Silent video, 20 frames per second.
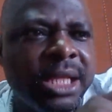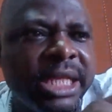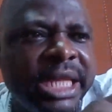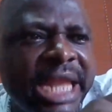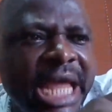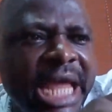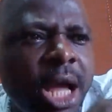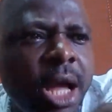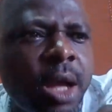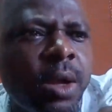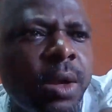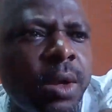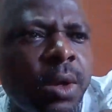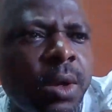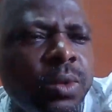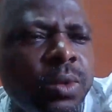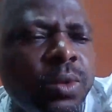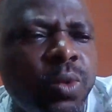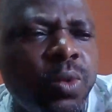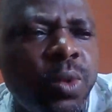Now,
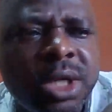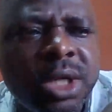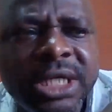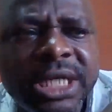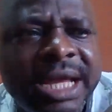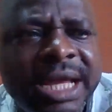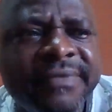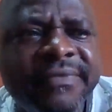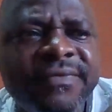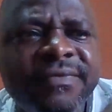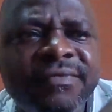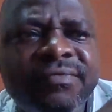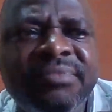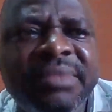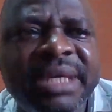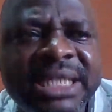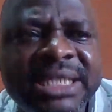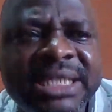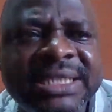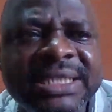what have
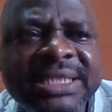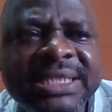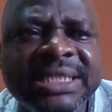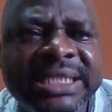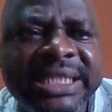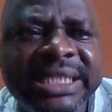mint,